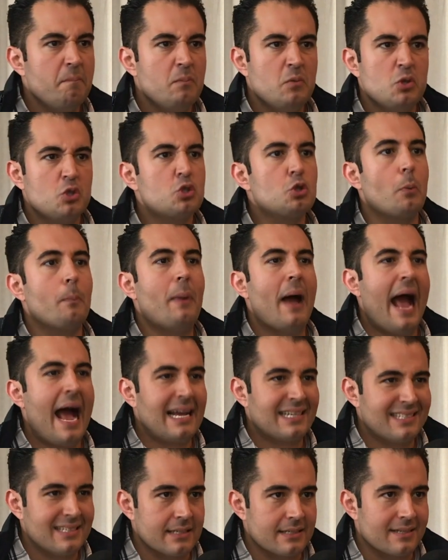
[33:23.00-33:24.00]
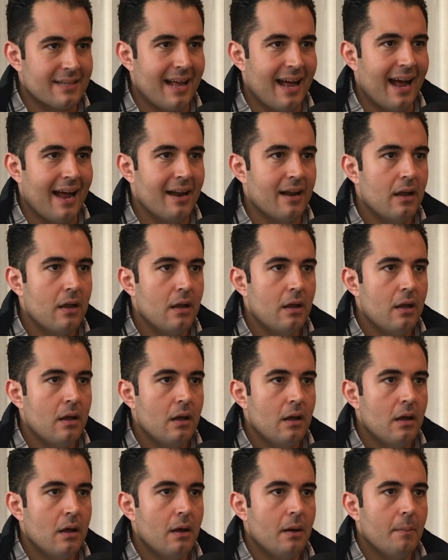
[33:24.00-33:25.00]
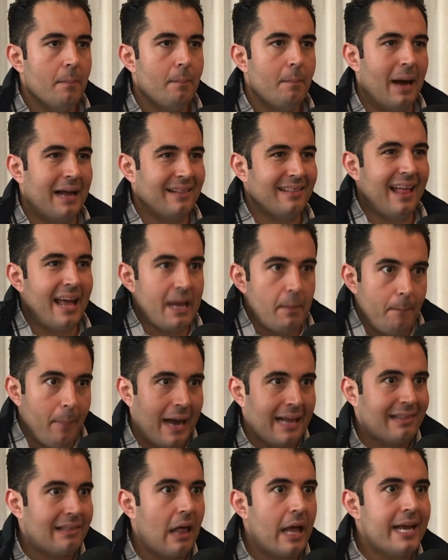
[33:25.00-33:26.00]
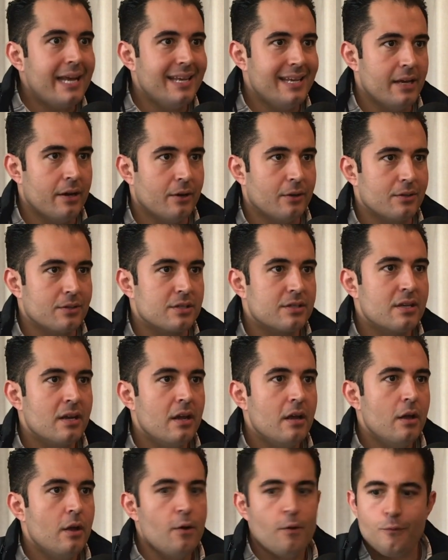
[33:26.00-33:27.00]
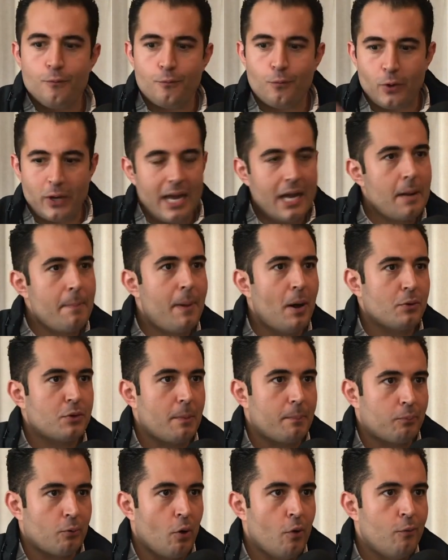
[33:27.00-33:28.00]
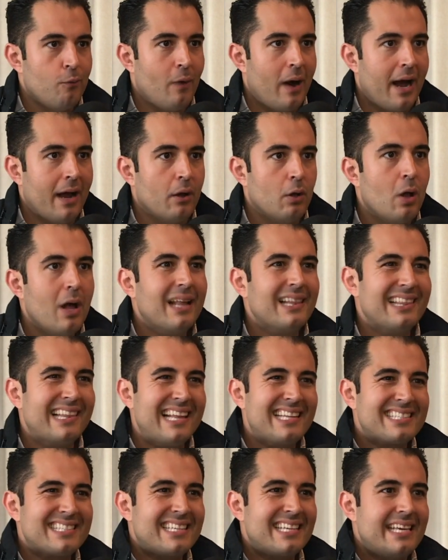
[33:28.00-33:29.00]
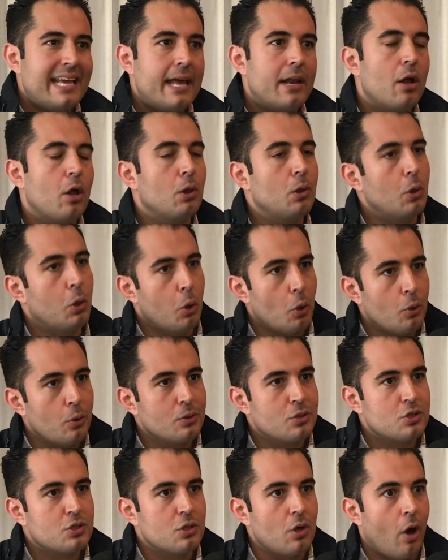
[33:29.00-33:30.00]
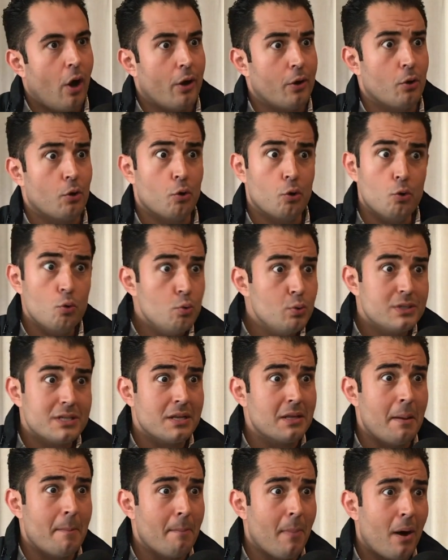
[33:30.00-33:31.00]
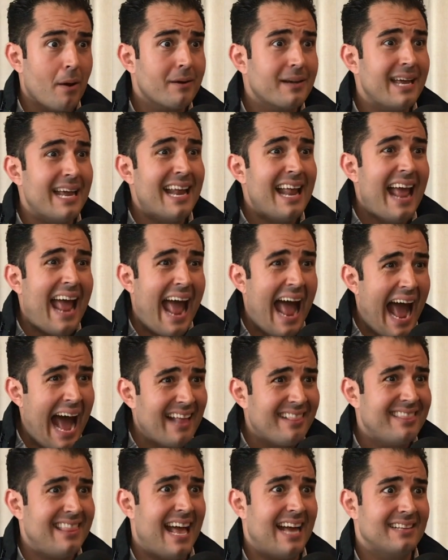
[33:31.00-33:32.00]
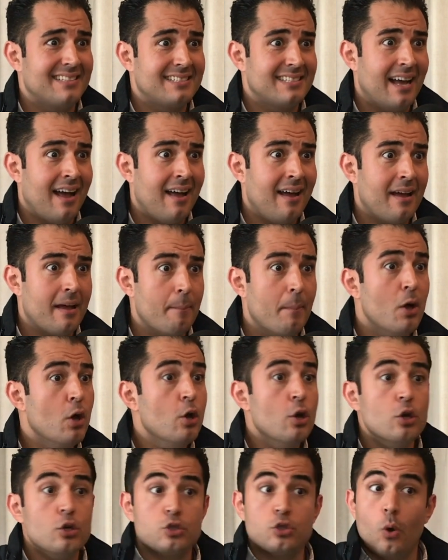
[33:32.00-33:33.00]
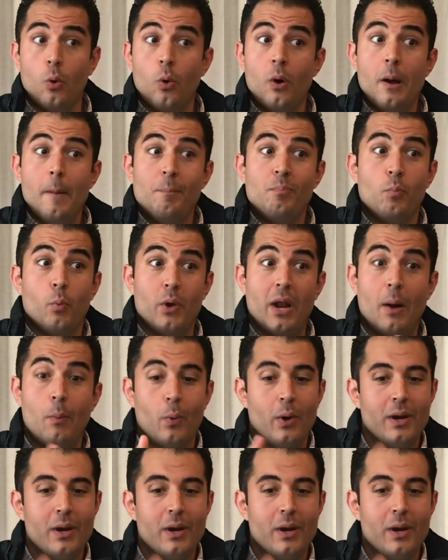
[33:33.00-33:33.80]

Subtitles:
surpasses that by light years. Forget about the profile. Let's get alerts on who's in the market at that time. So when